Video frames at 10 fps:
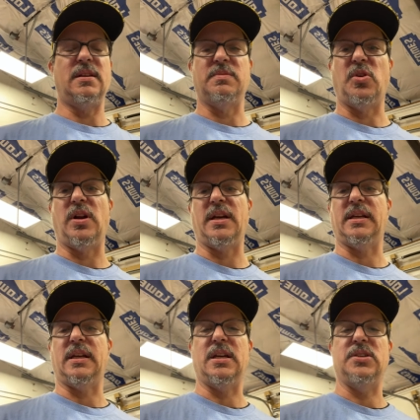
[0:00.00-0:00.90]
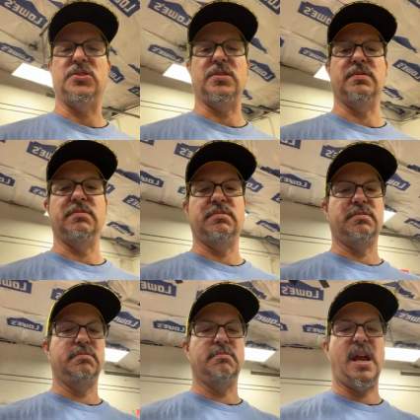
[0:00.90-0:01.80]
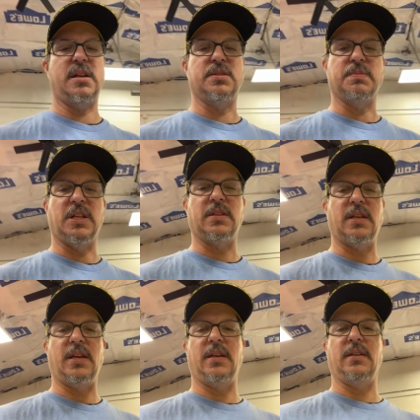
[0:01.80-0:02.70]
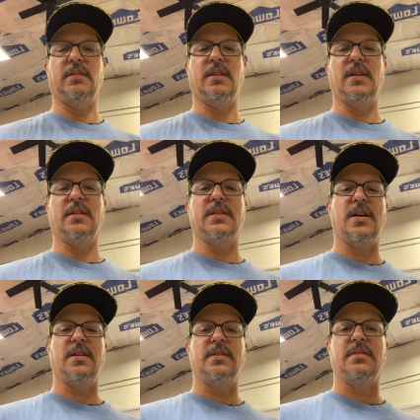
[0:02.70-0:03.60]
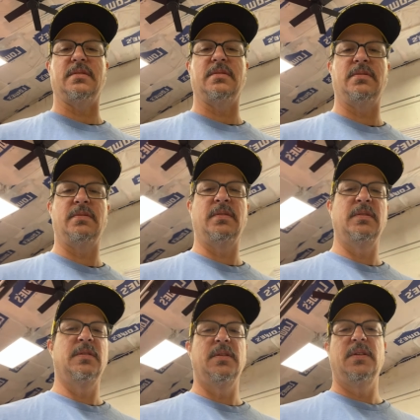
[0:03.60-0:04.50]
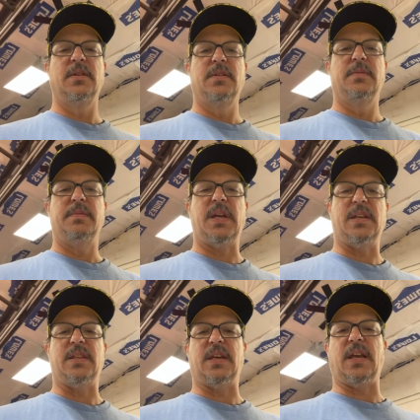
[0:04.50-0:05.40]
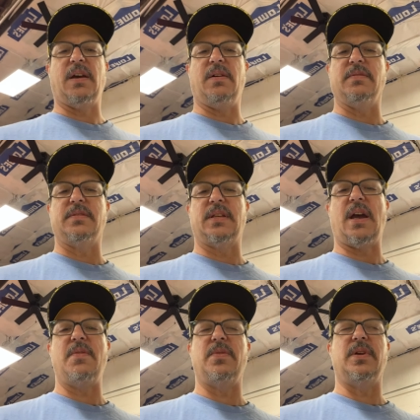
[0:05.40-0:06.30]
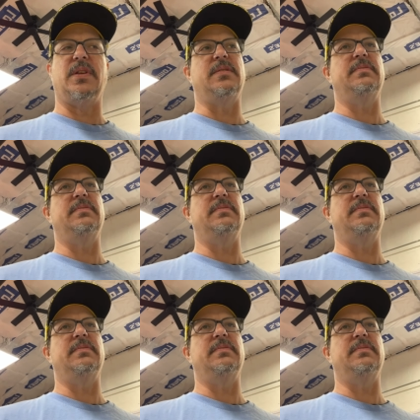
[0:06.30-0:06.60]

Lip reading: more like an engine management thing than it does anything else. So I would